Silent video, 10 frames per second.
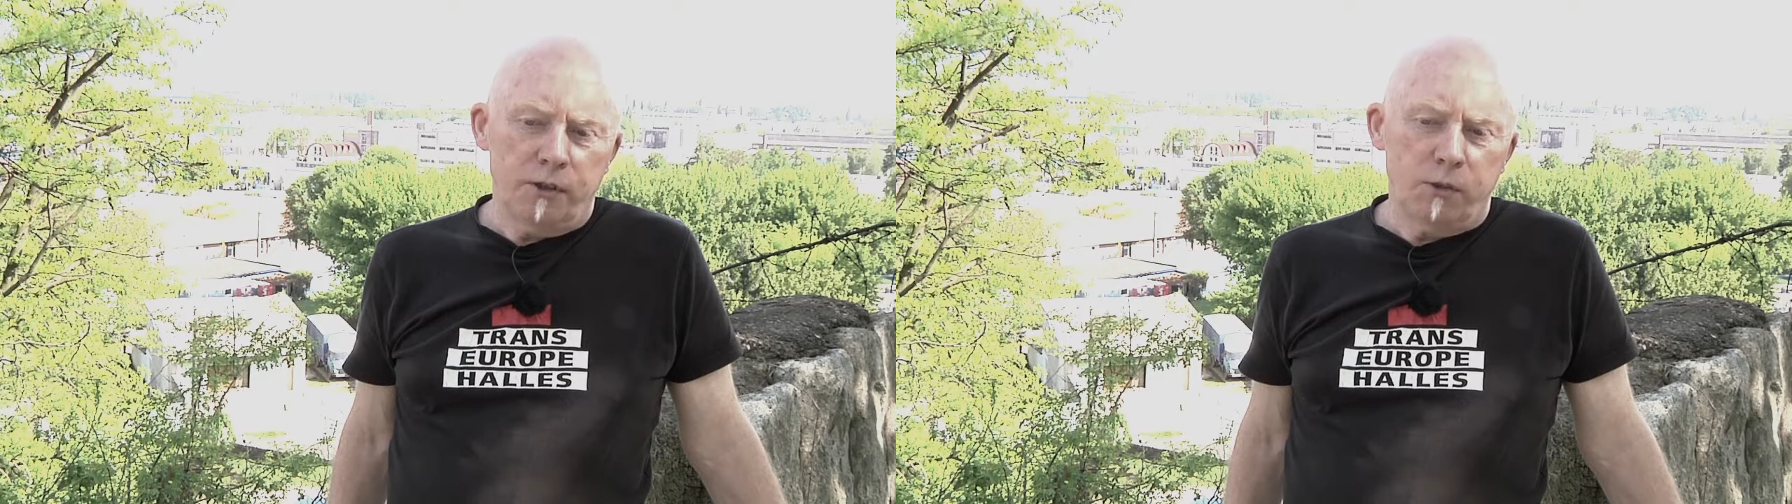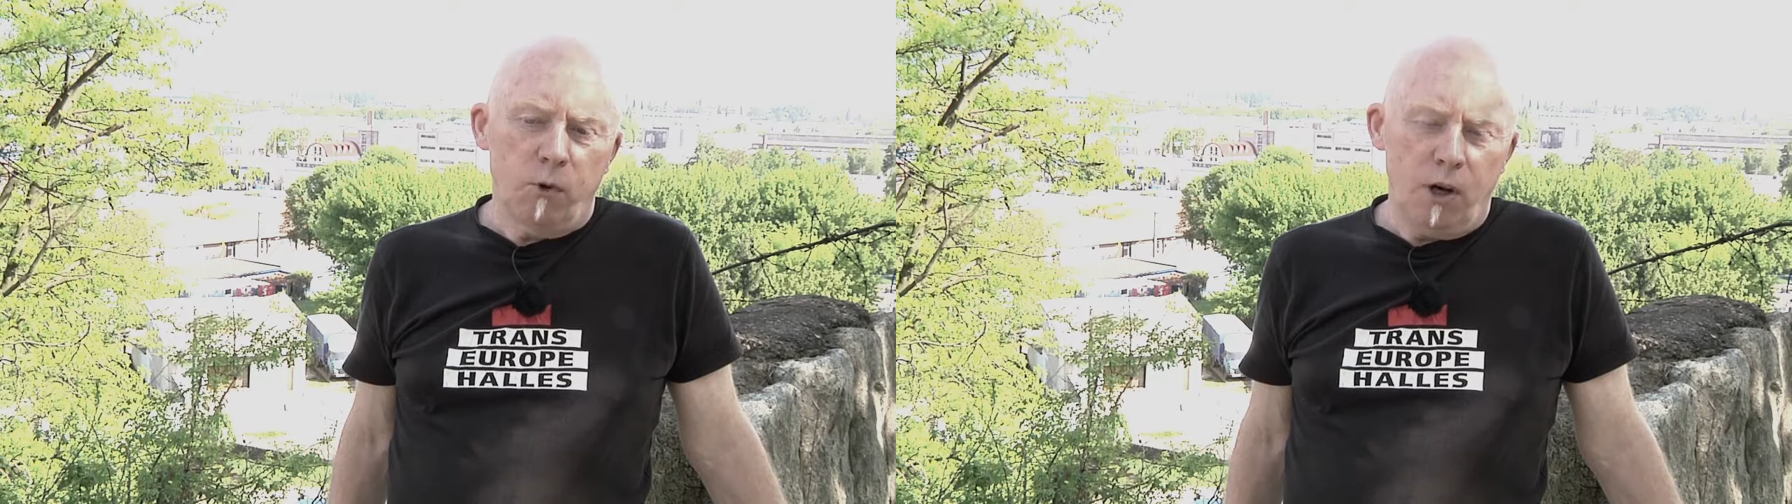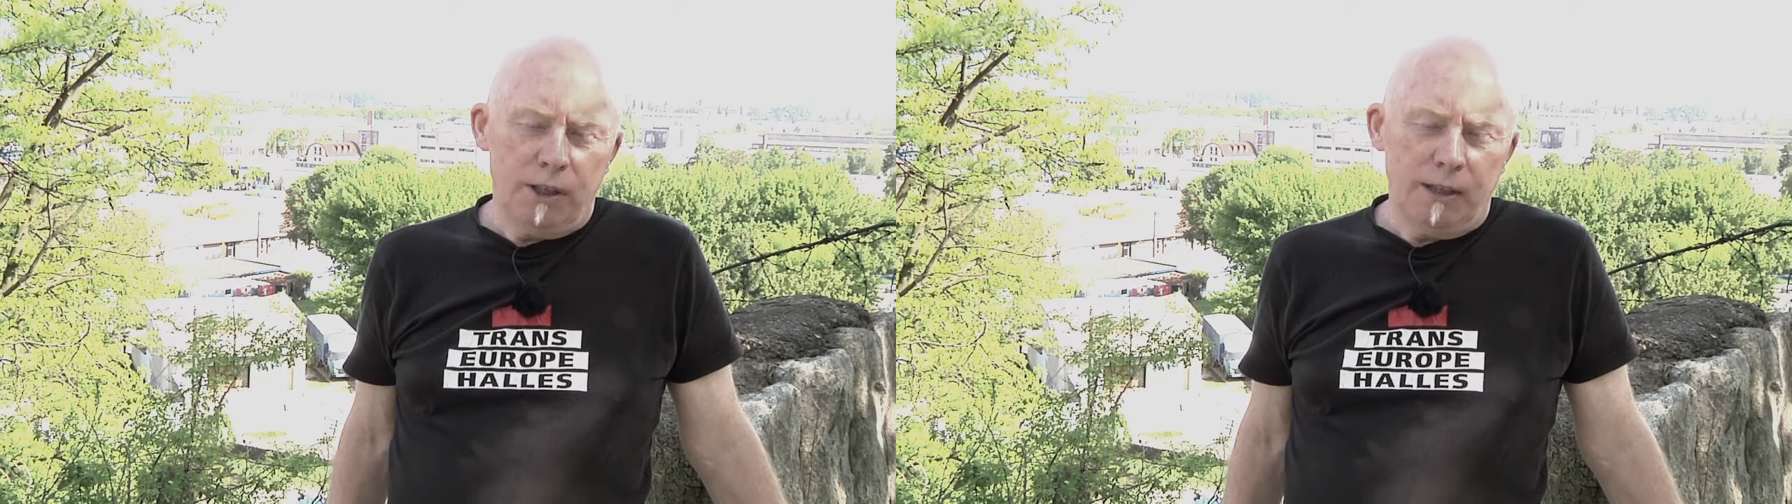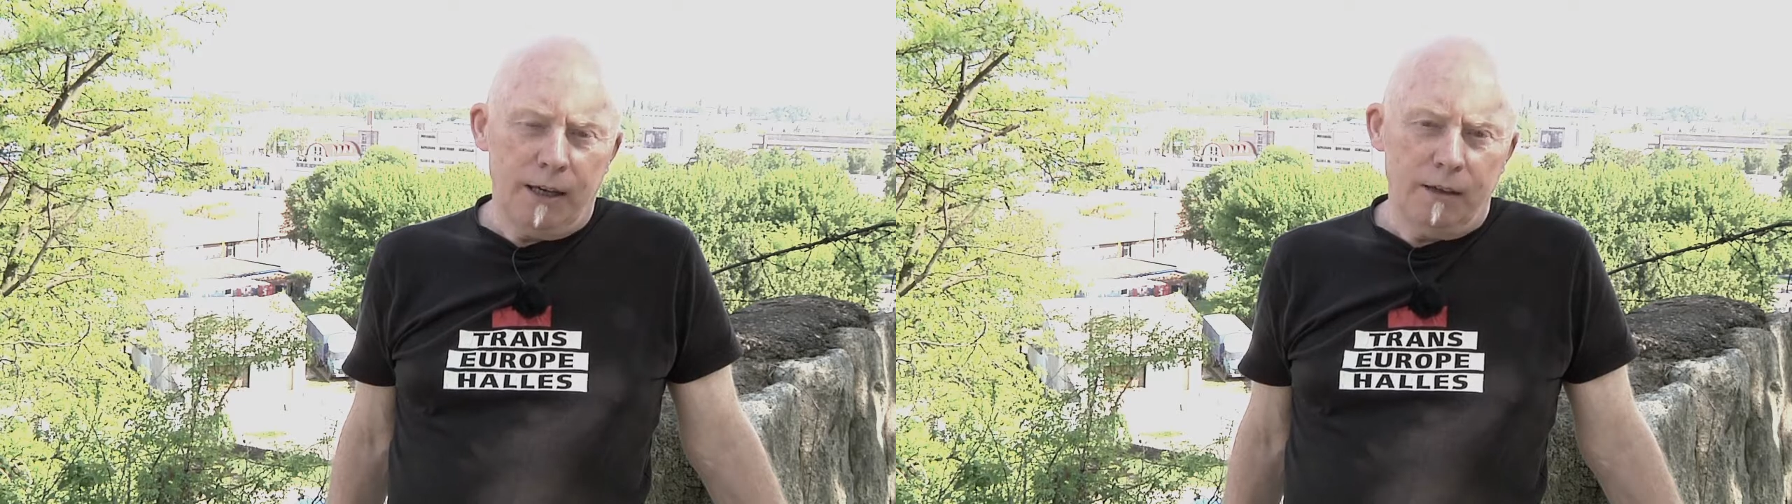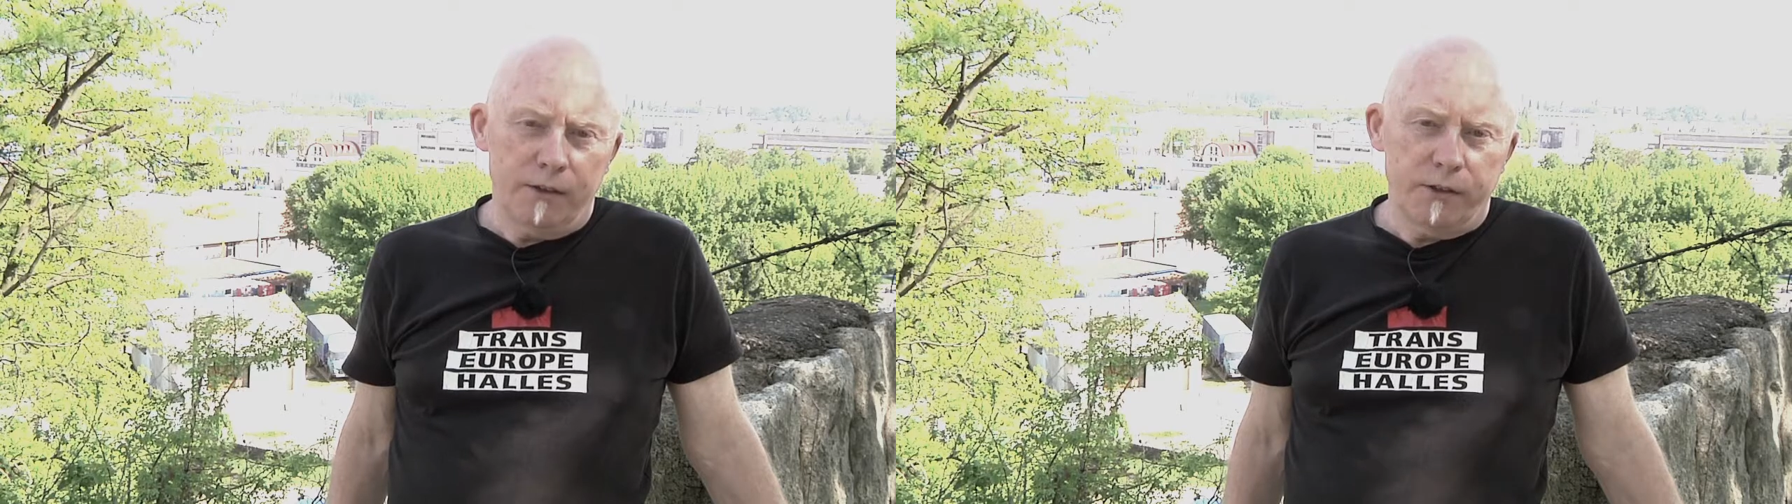SWOT
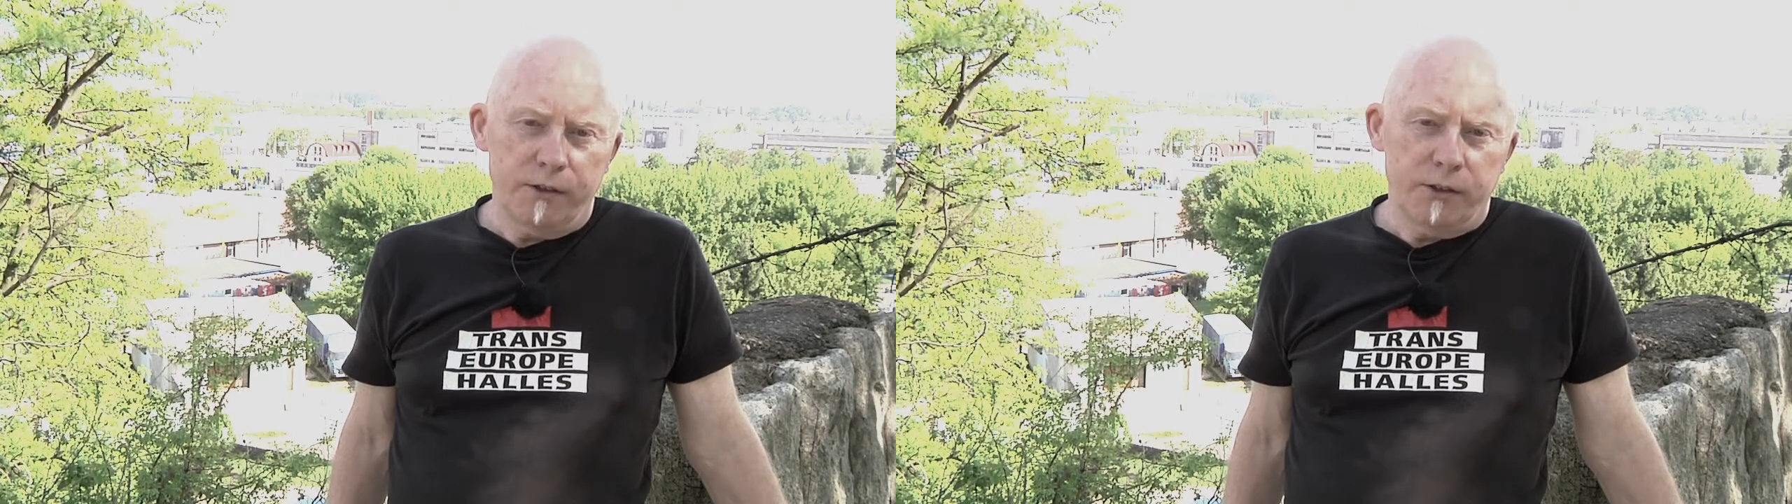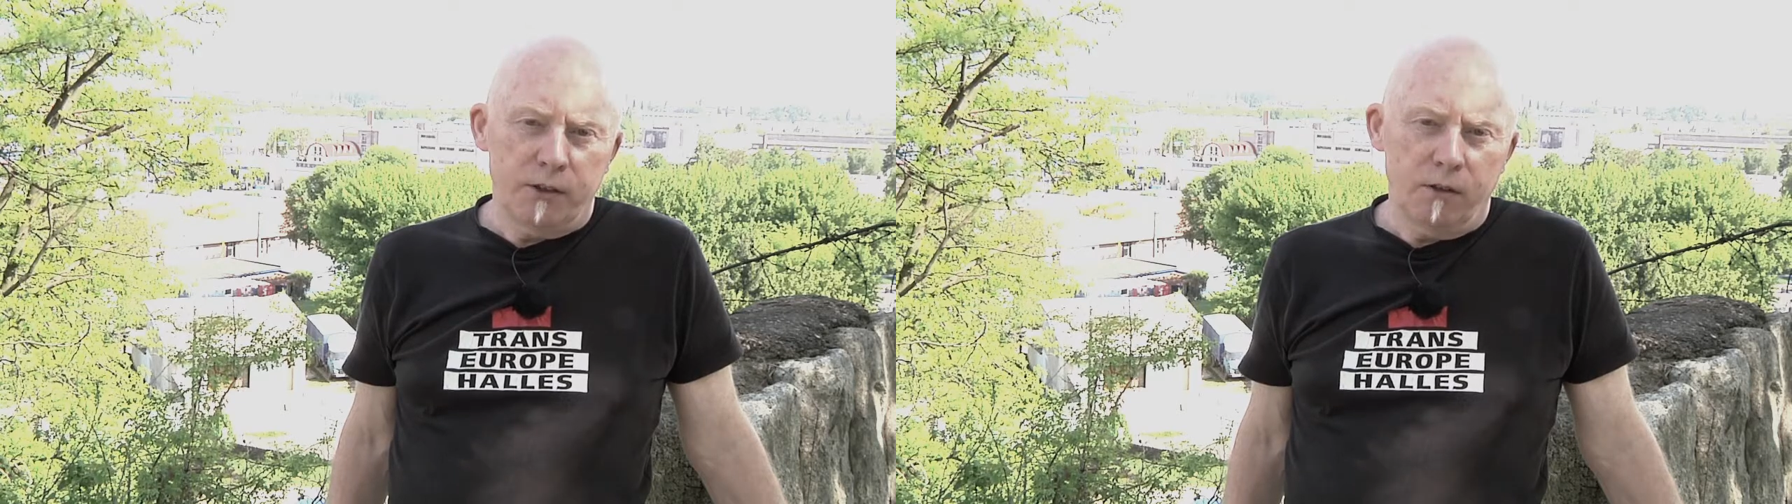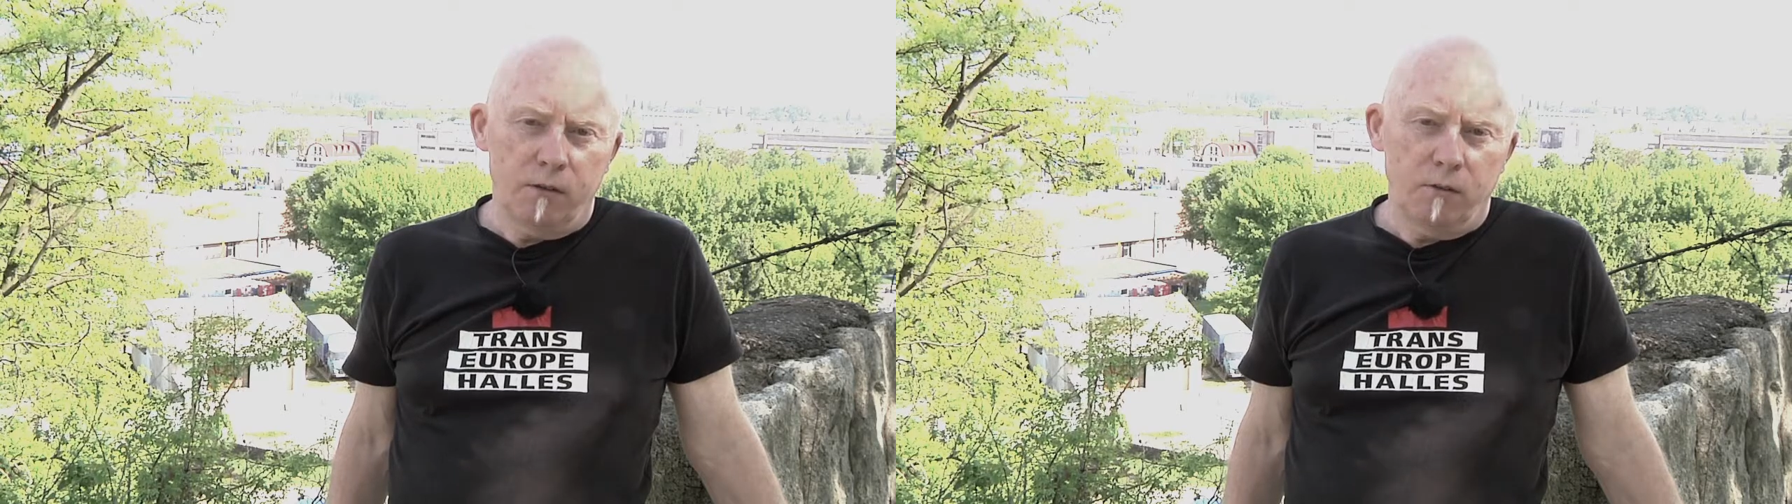analysis,